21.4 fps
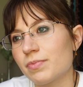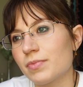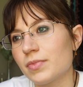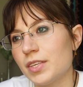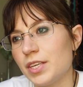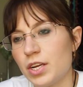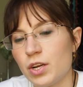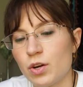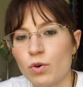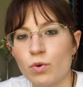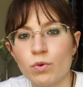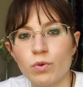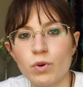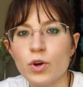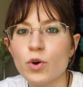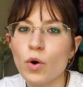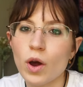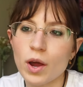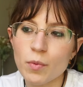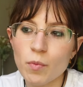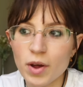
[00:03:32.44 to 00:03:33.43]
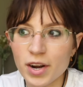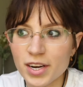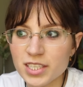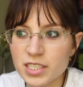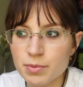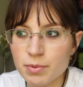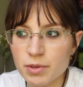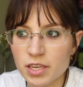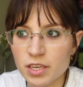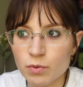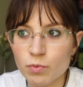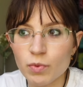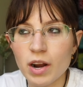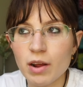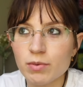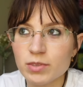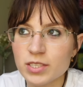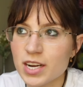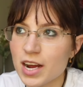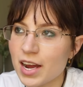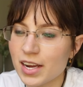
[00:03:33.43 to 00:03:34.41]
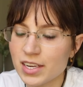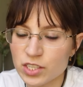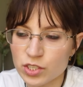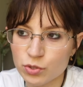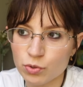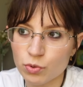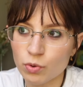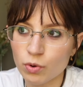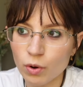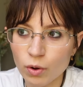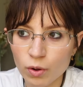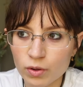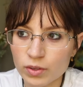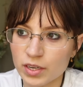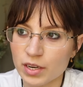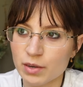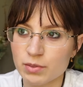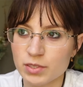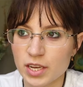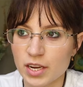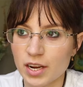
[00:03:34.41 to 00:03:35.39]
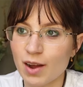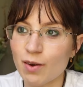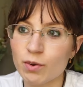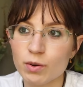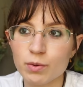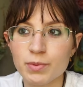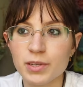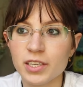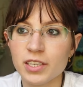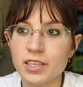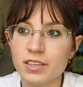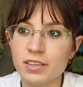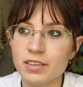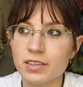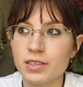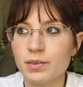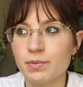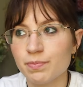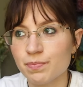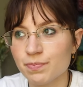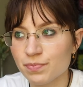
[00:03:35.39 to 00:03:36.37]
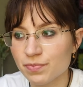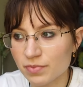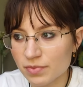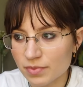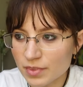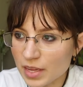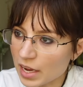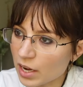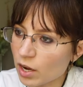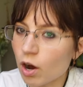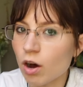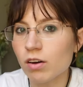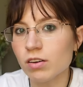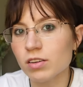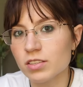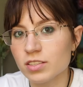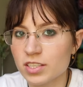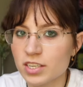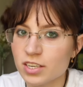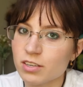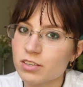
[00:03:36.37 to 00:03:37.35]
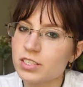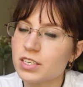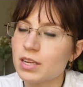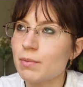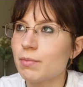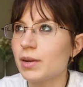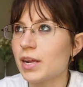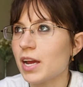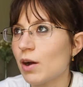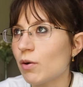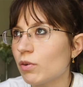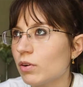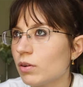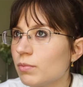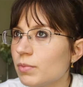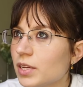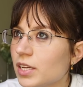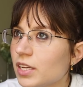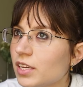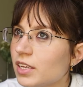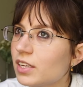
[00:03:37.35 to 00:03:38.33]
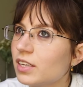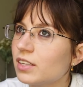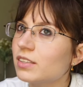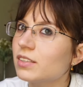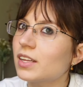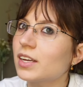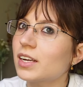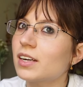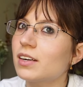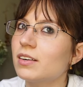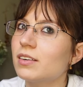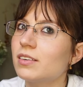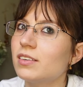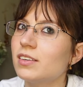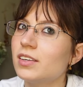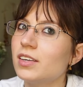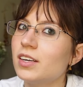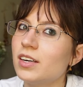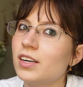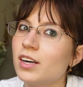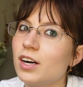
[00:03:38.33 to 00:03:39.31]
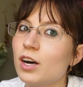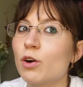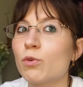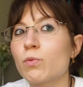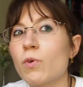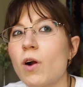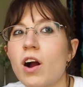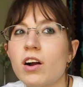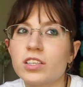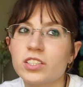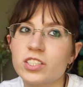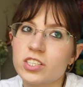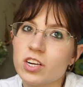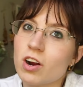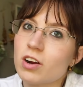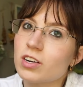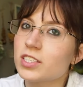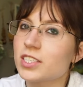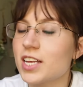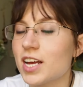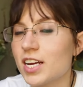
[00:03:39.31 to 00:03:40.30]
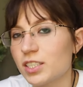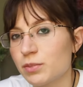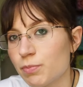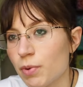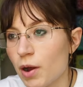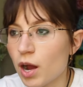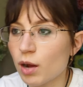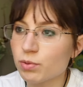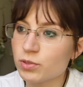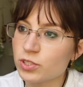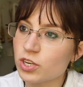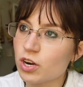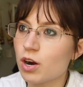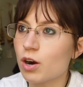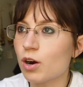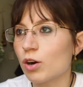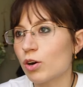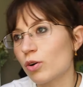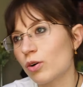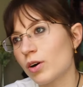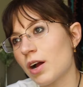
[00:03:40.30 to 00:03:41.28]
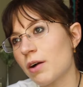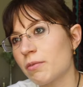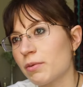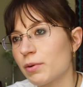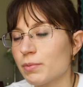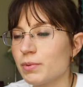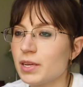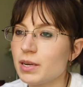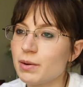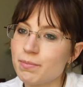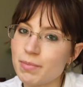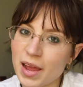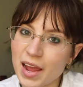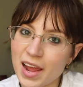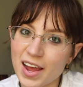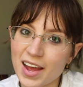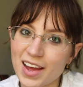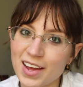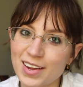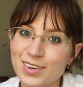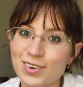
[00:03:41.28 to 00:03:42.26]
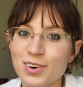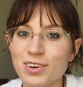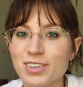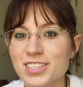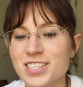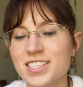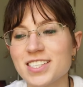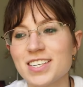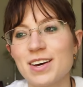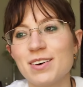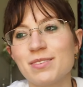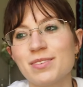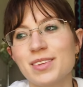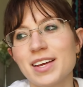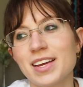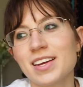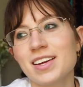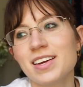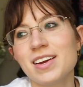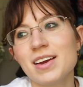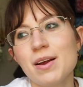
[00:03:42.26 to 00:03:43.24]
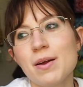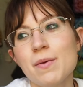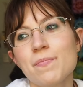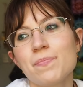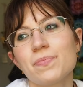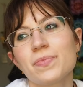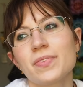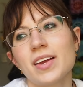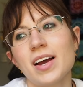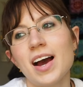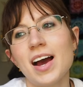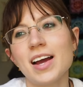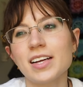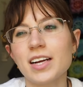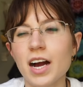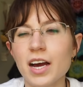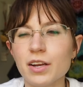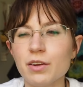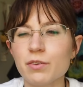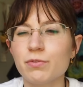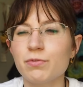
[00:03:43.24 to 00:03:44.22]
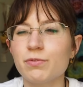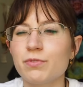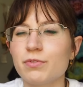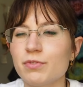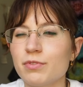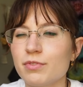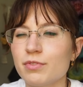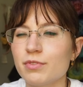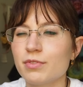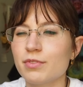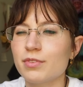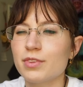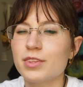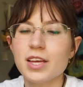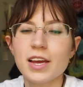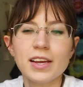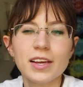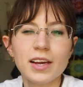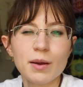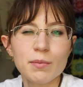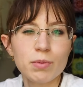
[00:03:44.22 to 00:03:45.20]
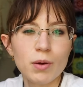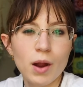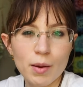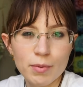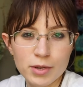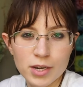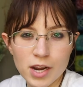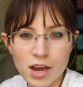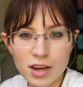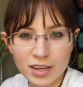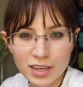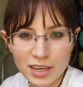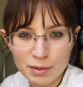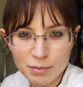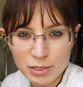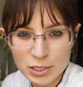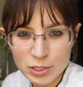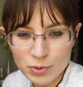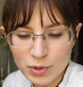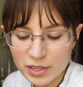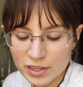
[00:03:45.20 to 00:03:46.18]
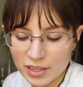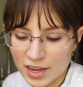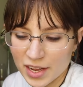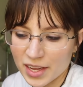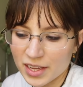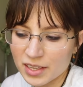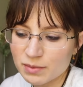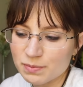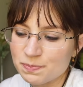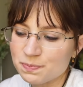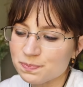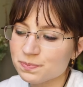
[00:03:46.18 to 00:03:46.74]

you know, who I wanted to be when I was in high school and I was like, I want to be like Halsey or somebody. I want to be like a rock star slash pop star or I want to be in a band or all this stuff. Like, I kind of think I'm probably not going to be doing that.